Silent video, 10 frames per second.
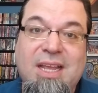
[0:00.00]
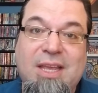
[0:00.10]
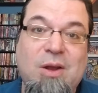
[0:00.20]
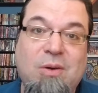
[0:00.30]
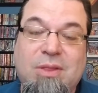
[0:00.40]

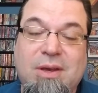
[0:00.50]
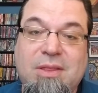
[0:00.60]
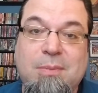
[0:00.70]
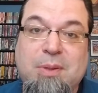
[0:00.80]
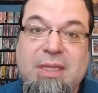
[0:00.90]
you know, the
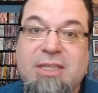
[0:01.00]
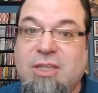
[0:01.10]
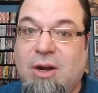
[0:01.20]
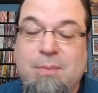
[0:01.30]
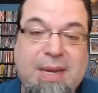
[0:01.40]
the
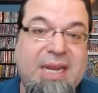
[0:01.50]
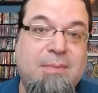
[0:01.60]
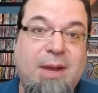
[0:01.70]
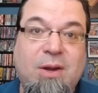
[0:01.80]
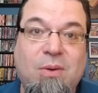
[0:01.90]
police are
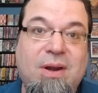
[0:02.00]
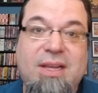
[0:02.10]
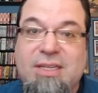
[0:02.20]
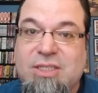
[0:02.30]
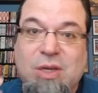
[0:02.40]
beating
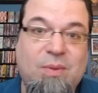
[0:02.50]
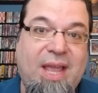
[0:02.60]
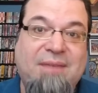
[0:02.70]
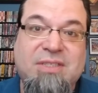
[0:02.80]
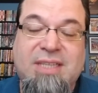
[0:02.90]
minorities, so we
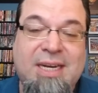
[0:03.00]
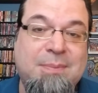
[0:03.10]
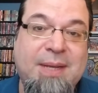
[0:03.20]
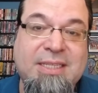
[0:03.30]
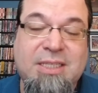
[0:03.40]
have to stand
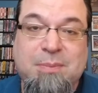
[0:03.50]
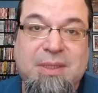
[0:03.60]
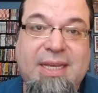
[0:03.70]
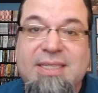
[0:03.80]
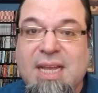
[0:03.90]
up against the
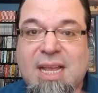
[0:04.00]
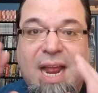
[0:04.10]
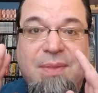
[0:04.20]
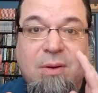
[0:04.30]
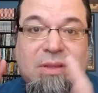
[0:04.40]
police.
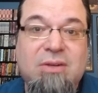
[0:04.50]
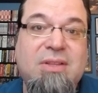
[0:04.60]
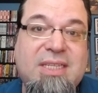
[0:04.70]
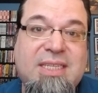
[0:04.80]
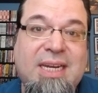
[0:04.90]
And they were
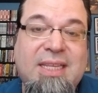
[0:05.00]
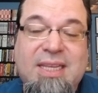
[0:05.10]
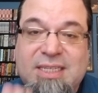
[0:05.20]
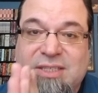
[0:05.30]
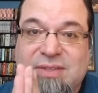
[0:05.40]
literally sending
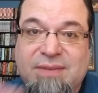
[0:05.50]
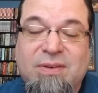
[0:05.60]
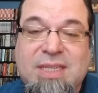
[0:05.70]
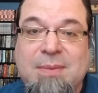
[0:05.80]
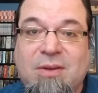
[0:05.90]
these to
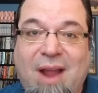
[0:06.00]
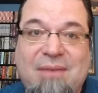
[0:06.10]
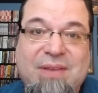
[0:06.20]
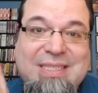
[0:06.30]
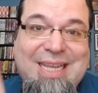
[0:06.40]
different
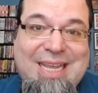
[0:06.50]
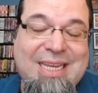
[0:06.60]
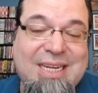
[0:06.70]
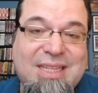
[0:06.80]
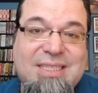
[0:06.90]
demographics
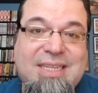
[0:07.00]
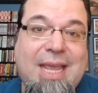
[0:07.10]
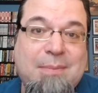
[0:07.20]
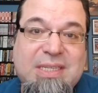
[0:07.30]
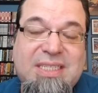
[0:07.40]
in the
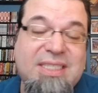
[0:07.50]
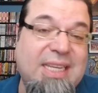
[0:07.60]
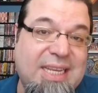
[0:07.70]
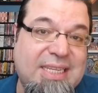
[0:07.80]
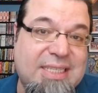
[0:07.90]
same
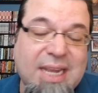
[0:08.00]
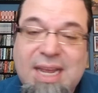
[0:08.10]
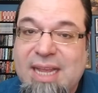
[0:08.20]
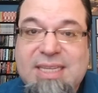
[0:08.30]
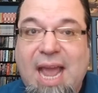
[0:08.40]
cities.
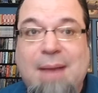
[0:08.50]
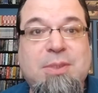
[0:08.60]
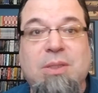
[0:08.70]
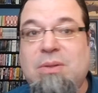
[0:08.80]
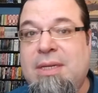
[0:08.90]
It's
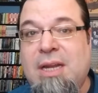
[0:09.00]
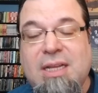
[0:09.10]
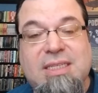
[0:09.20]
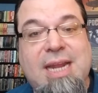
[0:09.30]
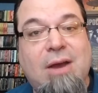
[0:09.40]
absolutely
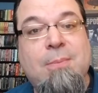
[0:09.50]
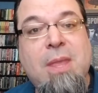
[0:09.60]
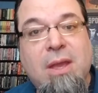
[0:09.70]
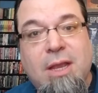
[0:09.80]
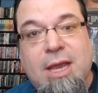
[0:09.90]
nuts. Now,
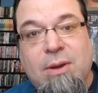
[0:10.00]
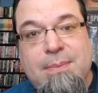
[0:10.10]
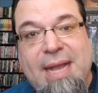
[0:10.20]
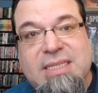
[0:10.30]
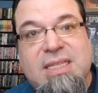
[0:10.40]

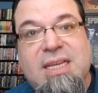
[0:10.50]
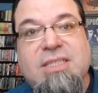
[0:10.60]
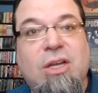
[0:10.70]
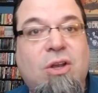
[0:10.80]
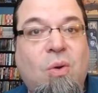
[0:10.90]
going back to
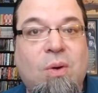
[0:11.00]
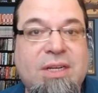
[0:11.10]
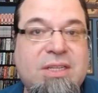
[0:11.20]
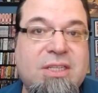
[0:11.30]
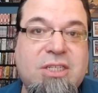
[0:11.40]
this,
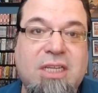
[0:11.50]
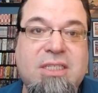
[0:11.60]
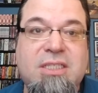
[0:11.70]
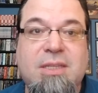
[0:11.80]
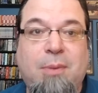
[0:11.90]
according to the
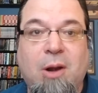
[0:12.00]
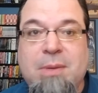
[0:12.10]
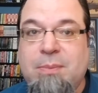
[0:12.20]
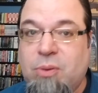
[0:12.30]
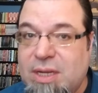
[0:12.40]
Justice
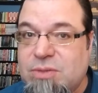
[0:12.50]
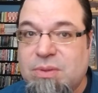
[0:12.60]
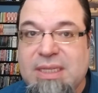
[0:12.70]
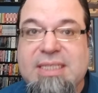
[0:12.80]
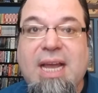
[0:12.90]
Department press
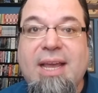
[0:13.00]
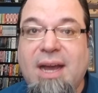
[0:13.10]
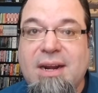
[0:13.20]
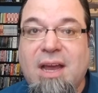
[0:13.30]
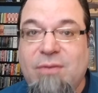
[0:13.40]
release,
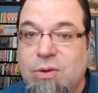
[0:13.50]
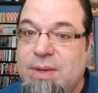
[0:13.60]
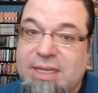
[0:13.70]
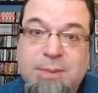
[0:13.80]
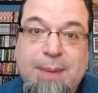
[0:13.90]
Ionov, who
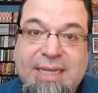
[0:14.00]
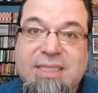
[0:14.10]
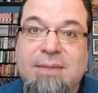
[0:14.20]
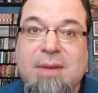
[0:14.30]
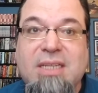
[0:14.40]
is
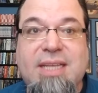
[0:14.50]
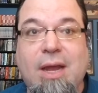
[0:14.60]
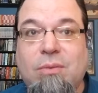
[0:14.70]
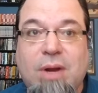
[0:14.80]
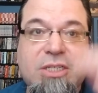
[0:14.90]
based in
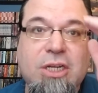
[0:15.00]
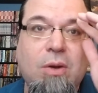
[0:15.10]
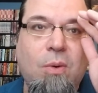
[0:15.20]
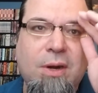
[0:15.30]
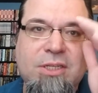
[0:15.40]
Moscow,
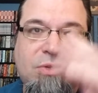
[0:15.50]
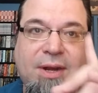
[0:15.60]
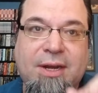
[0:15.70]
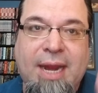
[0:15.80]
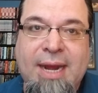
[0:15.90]
Russia,
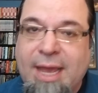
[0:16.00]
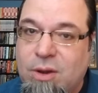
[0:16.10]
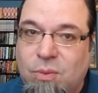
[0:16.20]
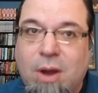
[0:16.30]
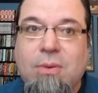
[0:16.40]
orchestrated, and I
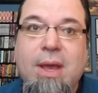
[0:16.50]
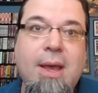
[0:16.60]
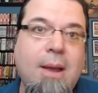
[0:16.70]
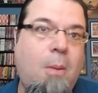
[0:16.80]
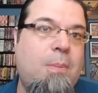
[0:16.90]
quote,
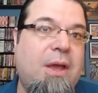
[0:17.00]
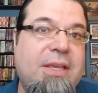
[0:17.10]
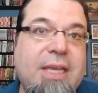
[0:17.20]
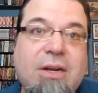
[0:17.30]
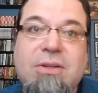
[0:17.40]
a
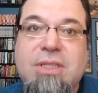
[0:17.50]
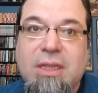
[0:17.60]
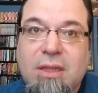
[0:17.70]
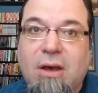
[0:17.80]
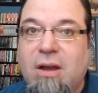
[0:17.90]

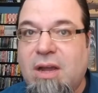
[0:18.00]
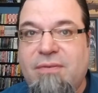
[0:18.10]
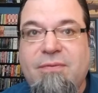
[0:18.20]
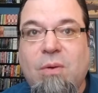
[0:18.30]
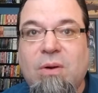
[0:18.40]
years-long
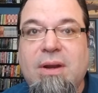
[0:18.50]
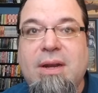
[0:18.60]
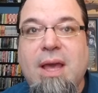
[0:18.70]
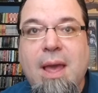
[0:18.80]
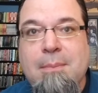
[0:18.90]

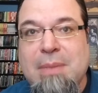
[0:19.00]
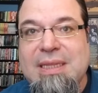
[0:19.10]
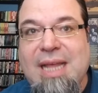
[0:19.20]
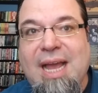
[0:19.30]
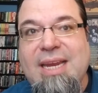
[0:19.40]
foreign
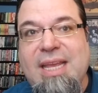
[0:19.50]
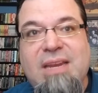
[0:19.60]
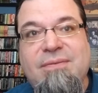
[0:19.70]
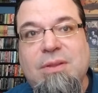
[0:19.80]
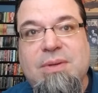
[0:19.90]
malign
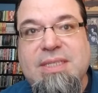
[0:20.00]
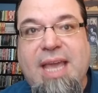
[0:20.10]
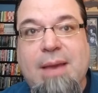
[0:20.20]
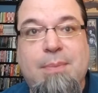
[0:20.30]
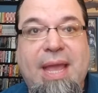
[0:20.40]
influence
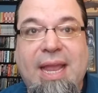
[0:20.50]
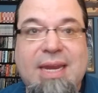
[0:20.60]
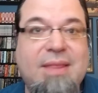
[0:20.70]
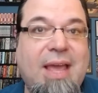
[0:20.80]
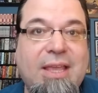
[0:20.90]

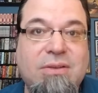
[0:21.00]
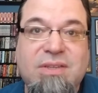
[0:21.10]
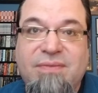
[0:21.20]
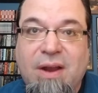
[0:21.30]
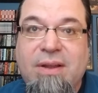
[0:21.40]
campaign that
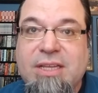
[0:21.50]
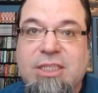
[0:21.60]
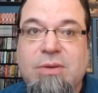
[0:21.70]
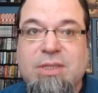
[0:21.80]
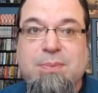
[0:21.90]
used
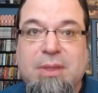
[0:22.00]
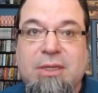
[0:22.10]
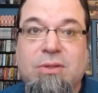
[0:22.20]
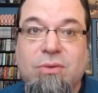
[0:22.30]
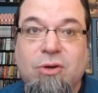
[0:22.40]
various U.S.
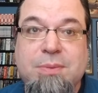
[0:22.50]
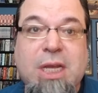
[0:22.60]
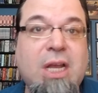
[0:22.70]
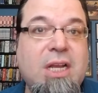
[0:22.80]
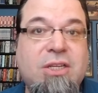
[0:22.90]
political groups
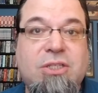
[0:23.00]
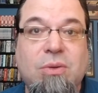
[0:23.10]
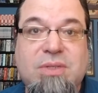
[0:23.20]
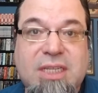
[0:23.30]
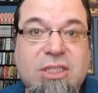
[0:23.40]
to
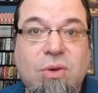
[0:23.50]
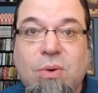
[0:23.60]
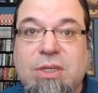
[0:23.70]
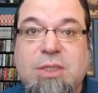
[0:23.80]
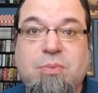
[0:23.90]
sow
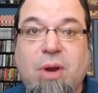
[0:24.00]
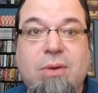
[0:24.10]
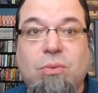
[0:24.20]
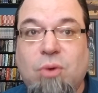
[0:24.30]
discord, spread